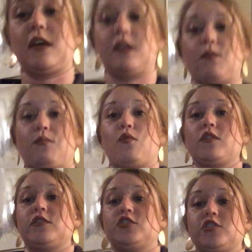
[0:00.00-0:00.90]
that I
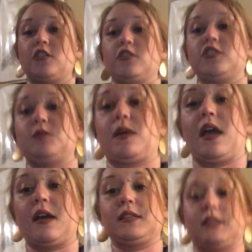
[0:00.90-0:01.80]
wore this shirt just by
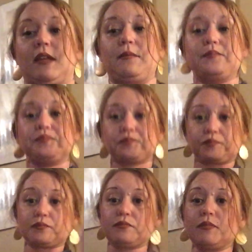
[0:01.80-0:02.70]
accident.
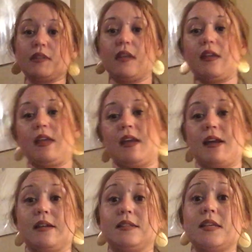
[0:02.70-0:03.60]

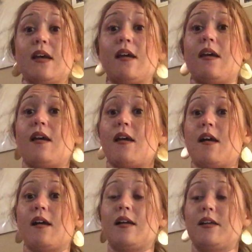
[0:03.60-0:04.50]
And
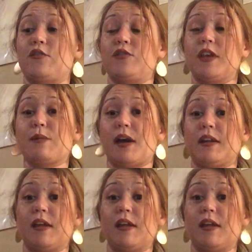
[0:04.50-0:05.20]
if you think about